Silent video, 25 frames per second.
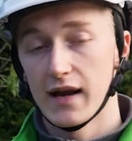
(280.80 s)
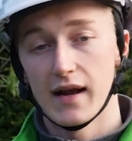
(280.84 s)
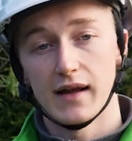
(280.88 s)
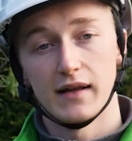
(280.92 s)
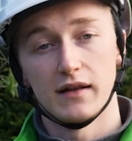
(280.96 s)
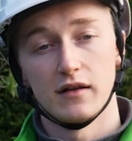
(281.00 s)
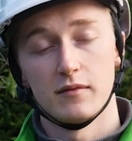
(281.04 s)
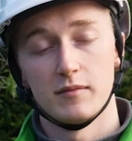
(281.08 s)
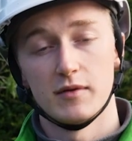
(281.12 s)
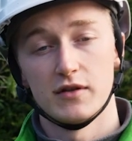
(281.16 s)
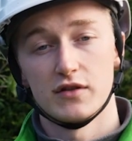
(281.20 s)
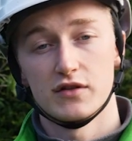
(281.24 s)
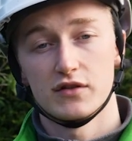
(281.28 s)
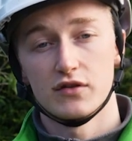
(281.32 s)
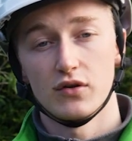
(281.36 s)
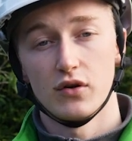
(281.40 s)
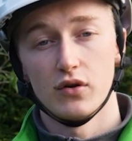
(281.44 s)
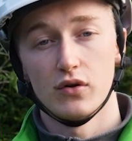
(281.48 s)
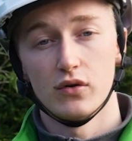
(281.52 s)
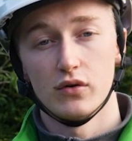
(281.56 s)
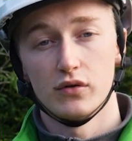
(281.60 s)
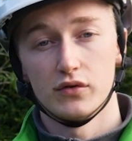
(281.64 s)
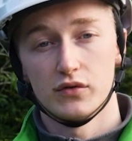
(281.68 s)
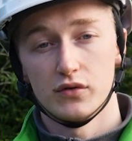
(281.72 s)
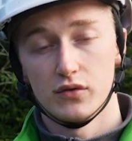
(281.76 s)
getting them
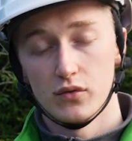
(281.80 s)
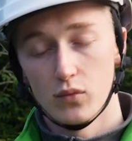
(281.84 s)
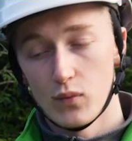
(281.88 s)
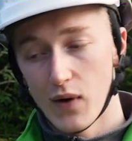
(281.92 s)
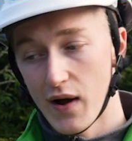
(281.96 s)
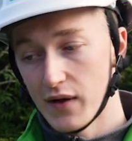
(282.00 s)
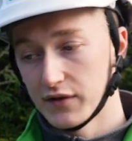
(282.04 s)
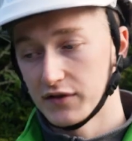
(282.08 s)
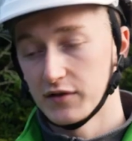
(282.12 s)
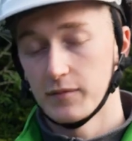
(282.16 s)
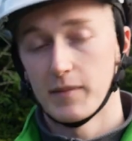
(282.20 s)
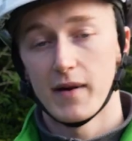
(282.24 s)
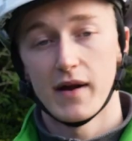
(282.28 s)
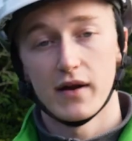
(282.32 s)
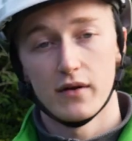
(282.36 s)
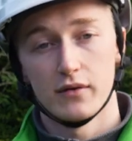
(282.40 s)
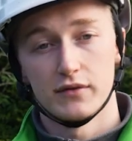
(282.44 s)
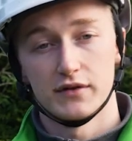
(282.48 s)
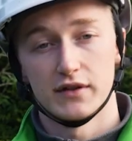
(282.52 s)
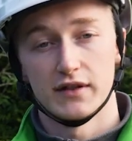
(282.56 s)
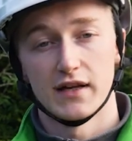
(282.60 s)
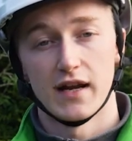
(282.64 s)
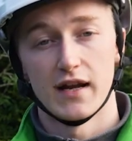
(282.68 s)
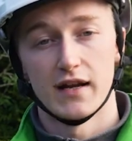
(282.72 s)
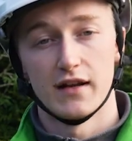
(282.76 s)
installed whilst the
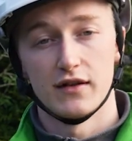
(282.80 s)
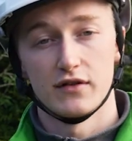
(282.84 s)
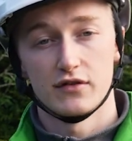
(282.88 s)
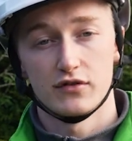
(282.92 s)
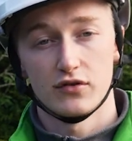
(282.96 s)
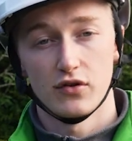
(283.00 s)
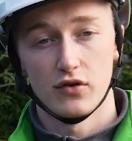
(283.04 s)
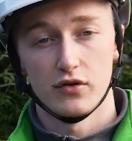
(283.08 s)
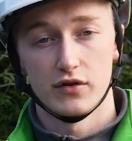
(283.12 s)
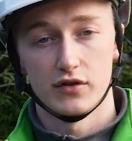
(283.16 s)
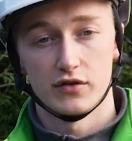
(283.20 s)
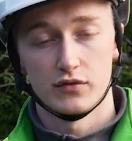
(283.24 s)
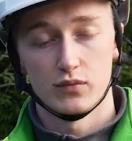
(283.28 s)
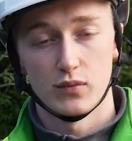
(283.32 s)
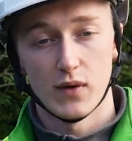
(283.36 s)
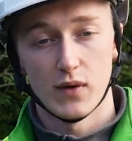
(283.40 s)
panels are getting installed as